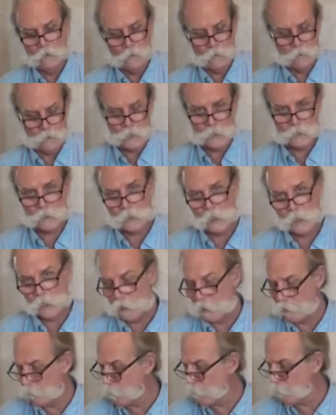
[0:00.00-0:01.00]
That's the
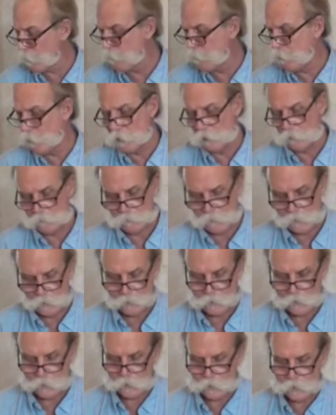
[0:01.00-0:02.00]
end of the report,
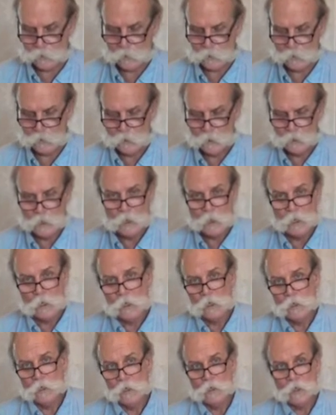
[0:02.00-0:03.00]
folks.
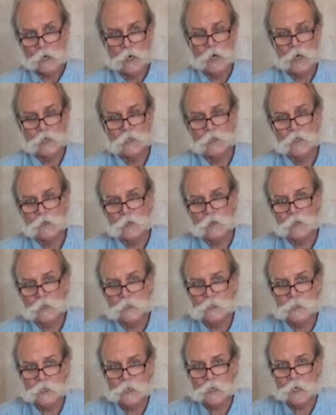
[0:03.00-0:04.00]
You're
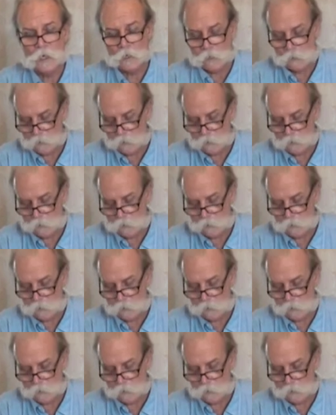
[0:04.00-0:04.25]
going to get,